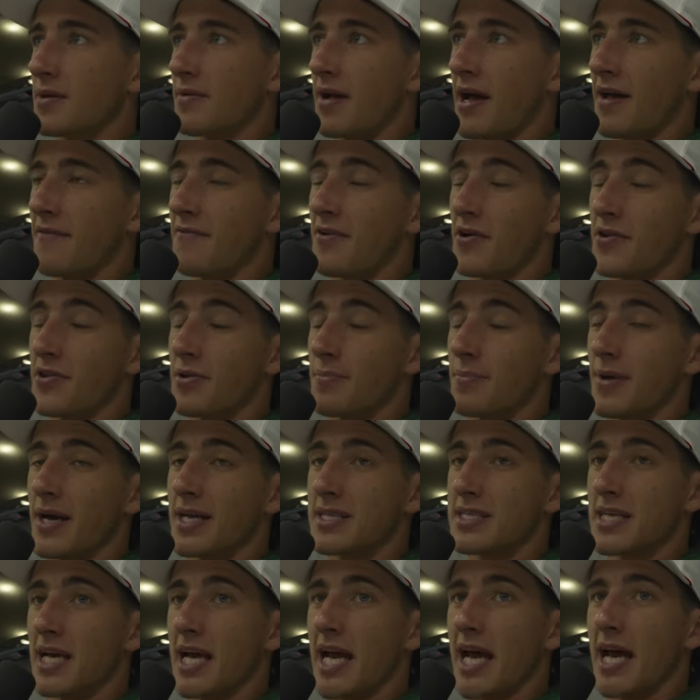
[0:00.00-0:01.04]
I felt the
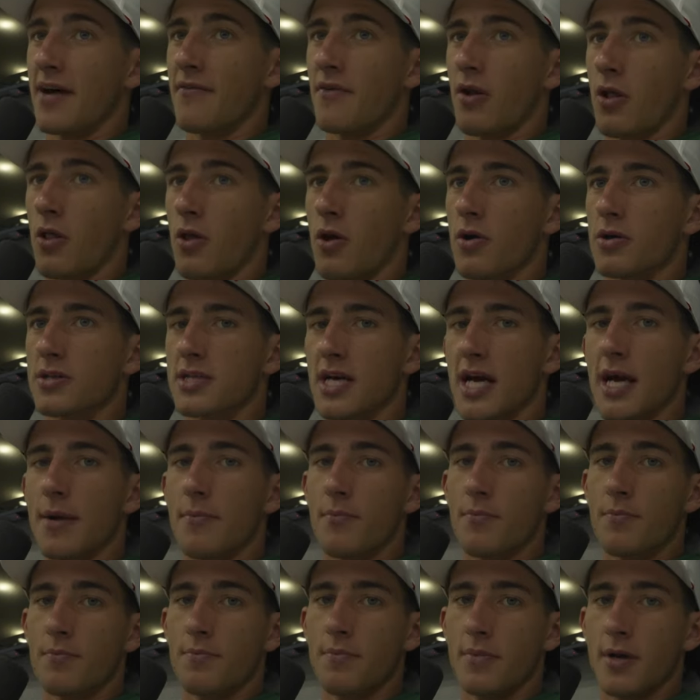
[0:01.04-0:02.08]
best I have in a long
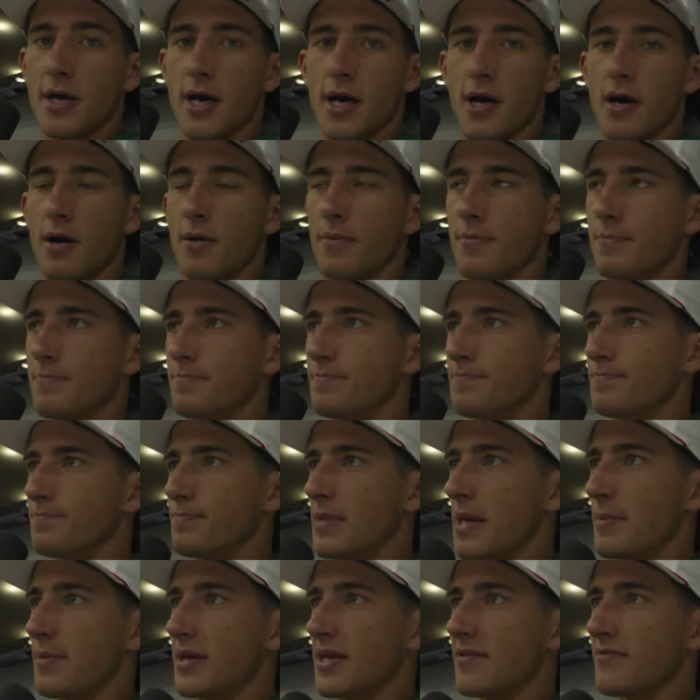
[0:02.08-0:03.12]
time,
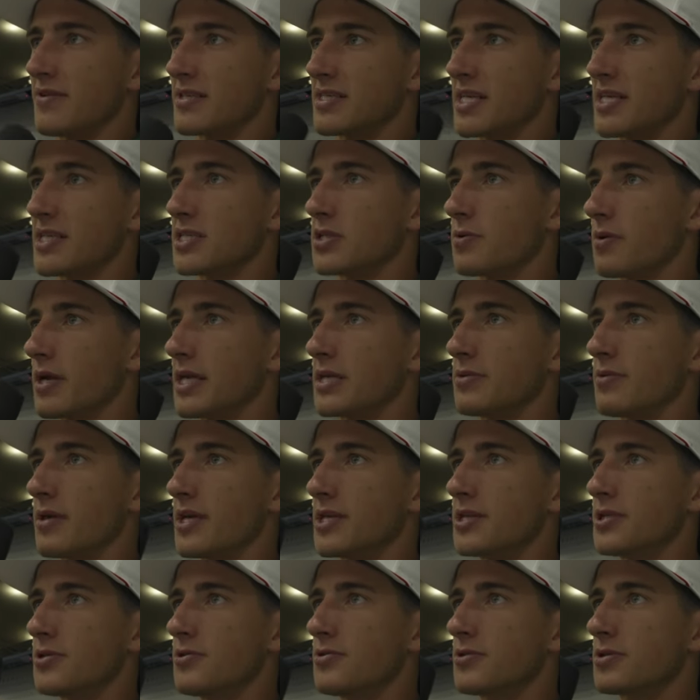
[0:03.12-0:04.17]
maybe even since
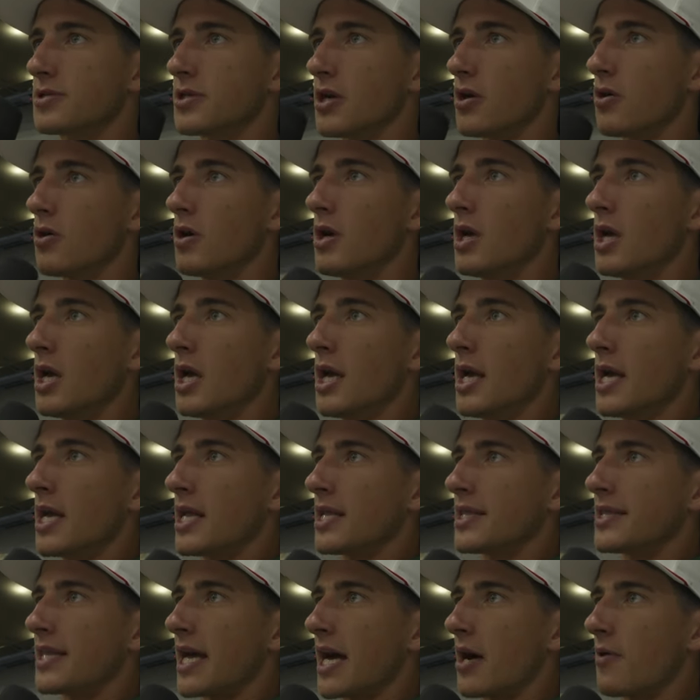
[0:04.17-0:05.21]
2022. So
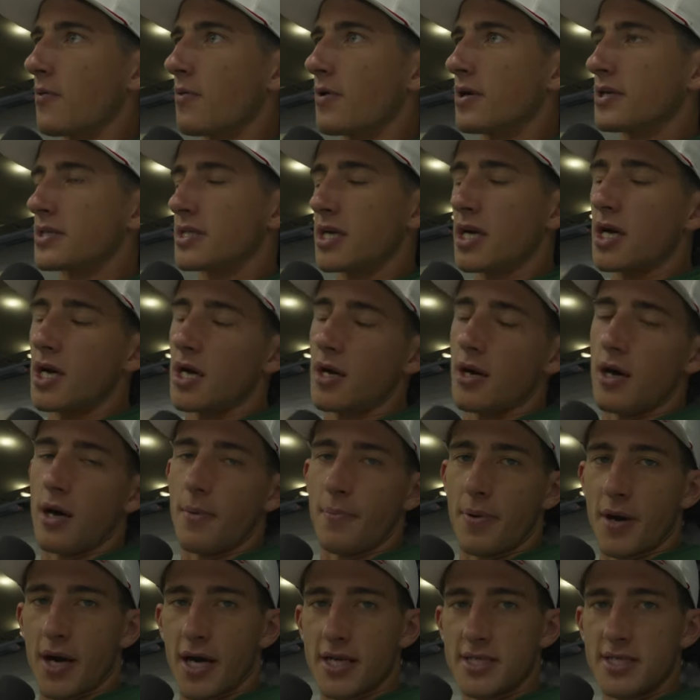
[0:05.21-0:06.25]
that was a
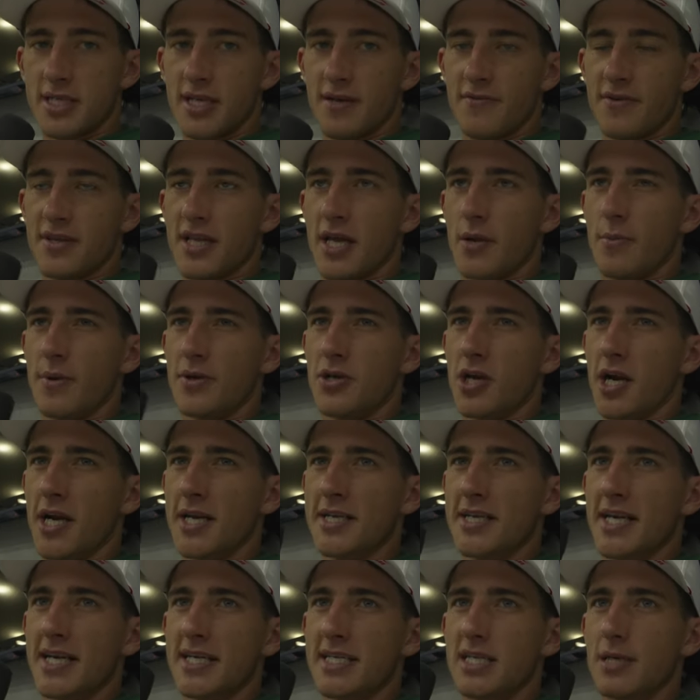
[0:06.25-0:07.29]
positive. And then we
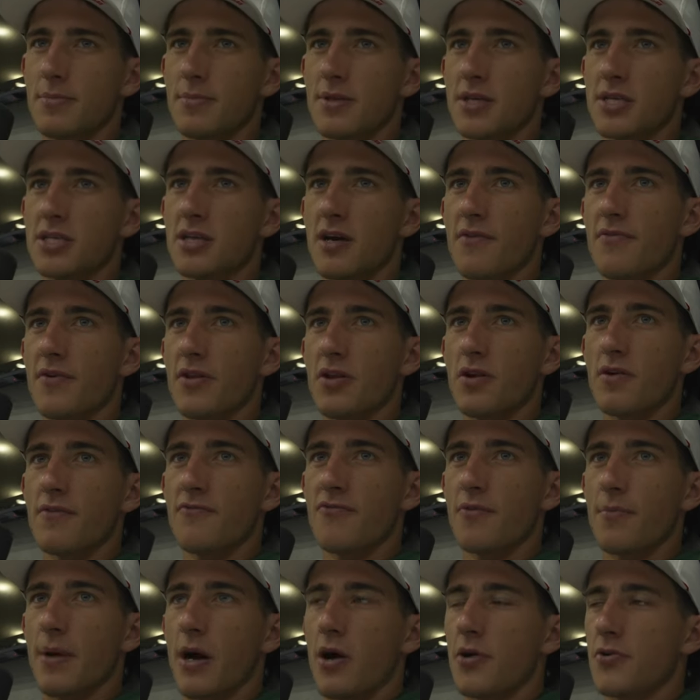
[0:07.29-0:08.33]
tried to take some of the stuff we learned
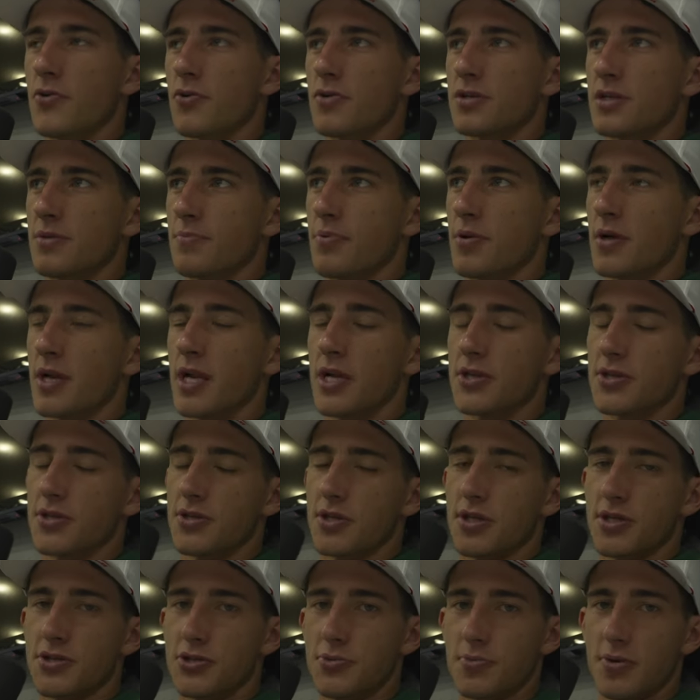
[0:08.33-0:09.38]
from outdoors and put it
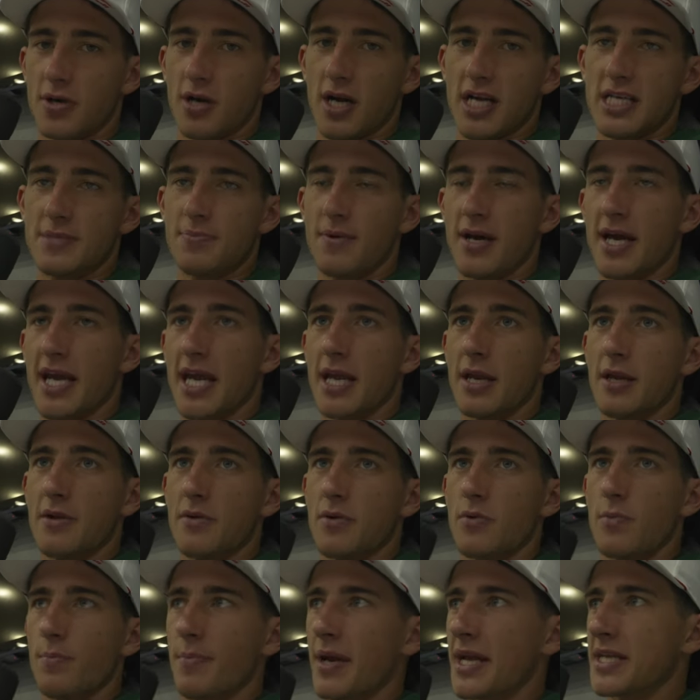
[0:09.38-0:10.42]
on the Supercross bike
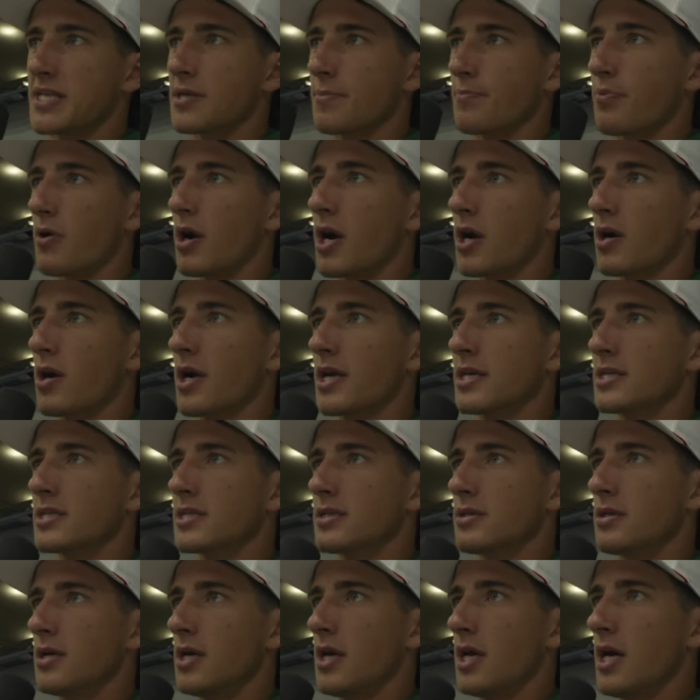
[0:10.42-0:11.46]
and made some
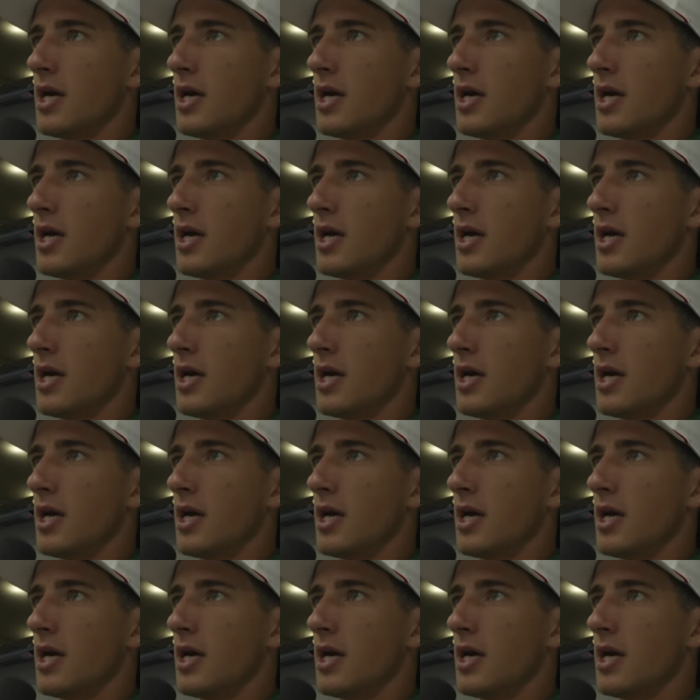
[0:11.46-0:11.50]
progress.